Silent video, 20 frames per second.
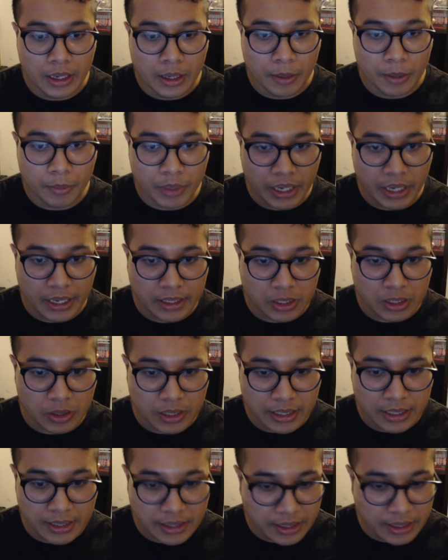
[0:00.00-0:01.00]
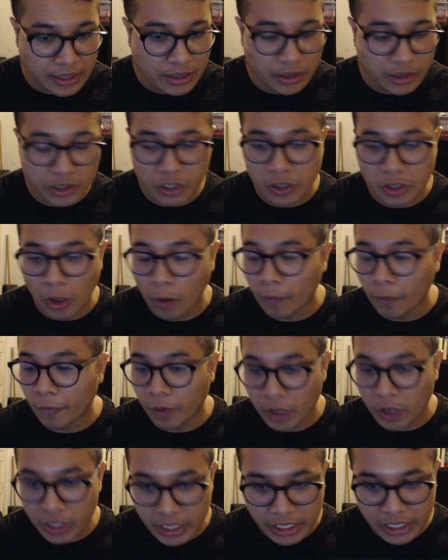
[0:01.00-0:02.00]
But as you can see, there's no
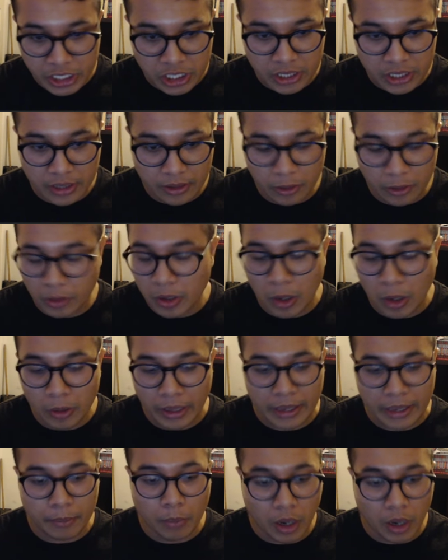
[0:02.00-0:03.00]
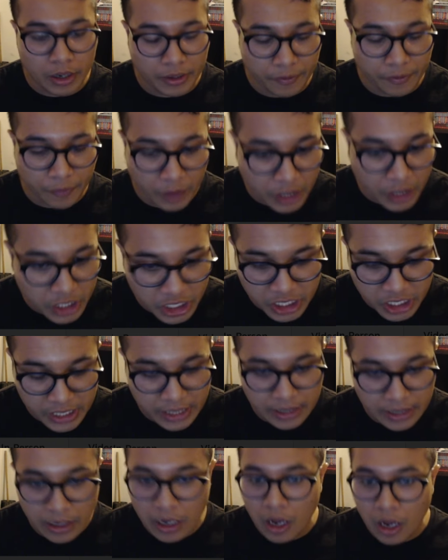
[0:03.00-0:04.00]
furnished, no like modern
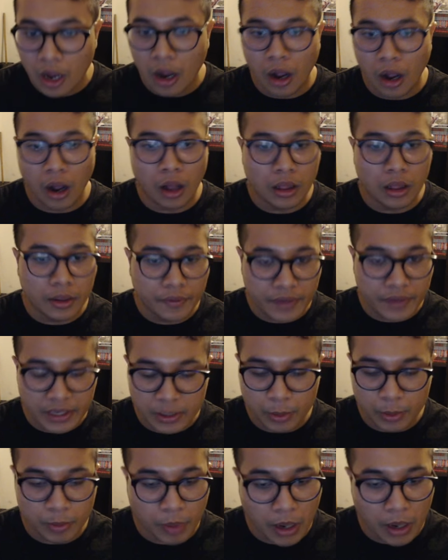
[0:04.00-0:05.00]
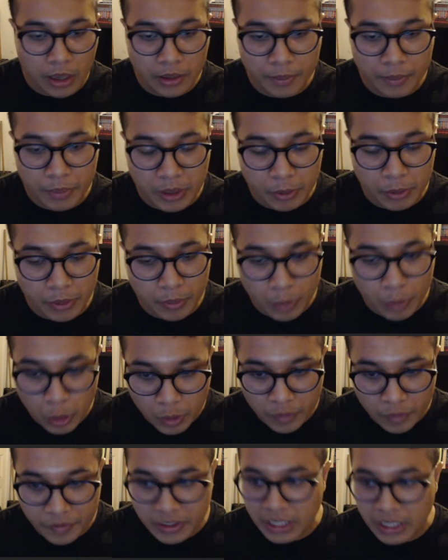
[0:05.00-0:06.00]
furnishing. All of this will probably be
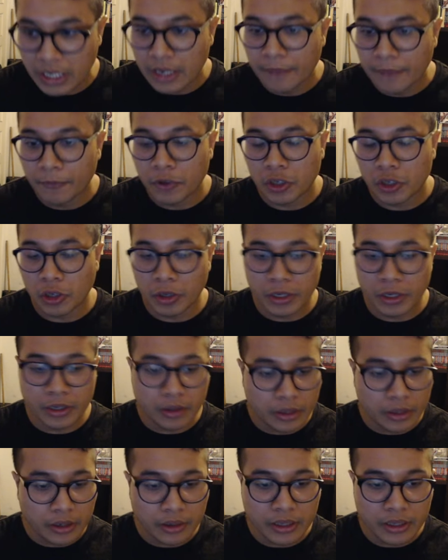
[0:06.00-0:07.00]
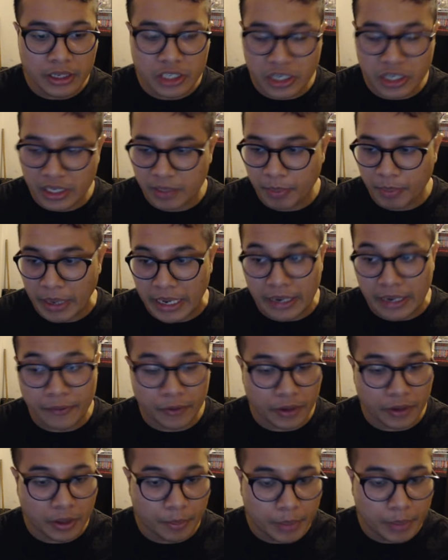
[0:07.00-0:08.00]
removed, so you're literally just paying
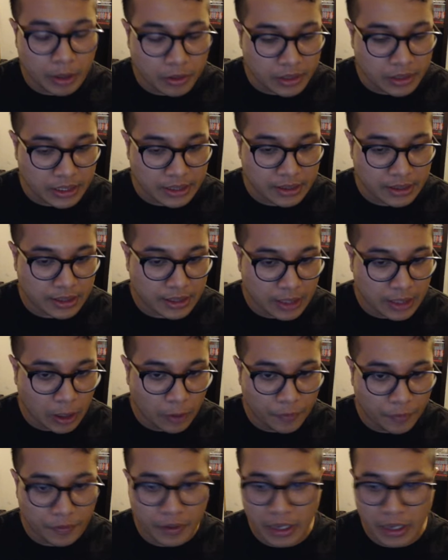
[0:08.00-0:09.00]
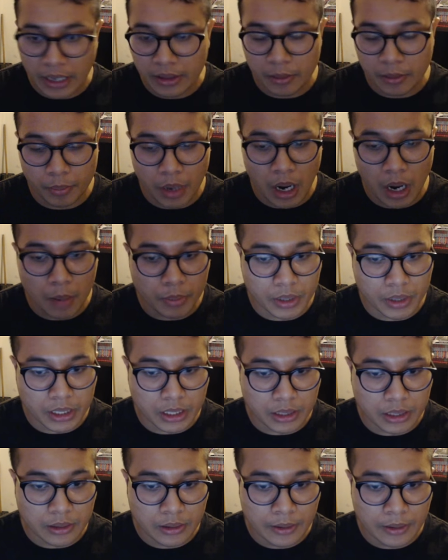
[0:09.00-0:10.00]
for the building itself and the
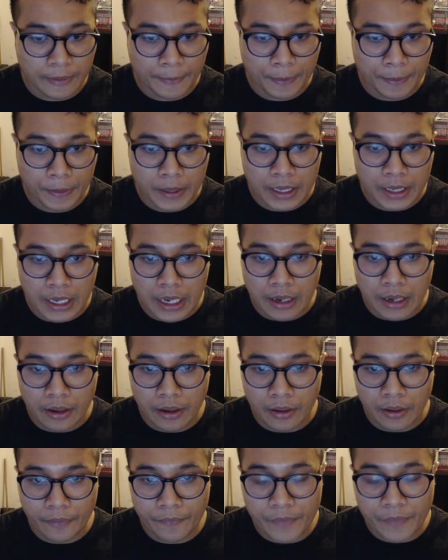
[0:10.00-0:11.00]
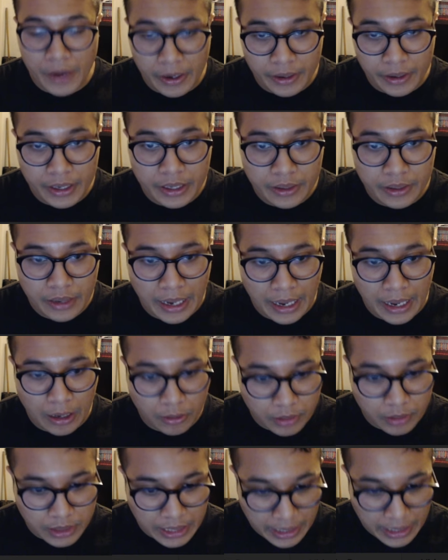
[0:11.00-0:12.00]
property. Very
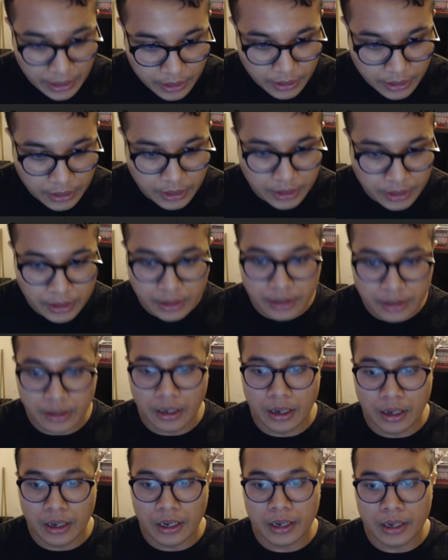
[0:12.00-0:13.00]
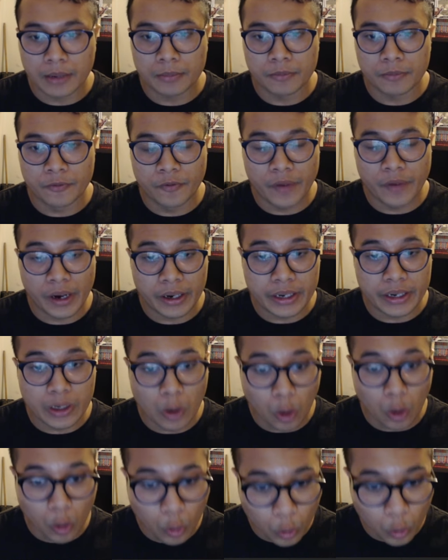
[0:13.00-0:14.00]
outdated, very
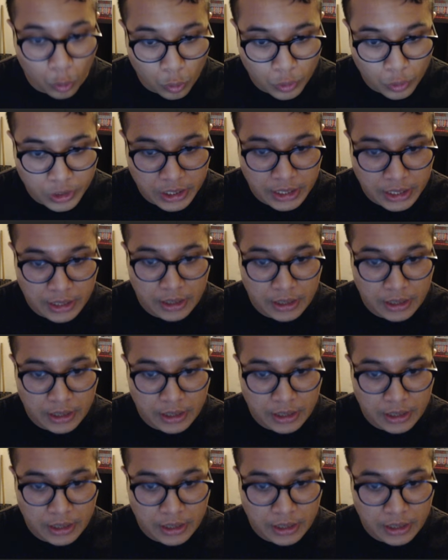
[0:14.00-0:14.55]
old.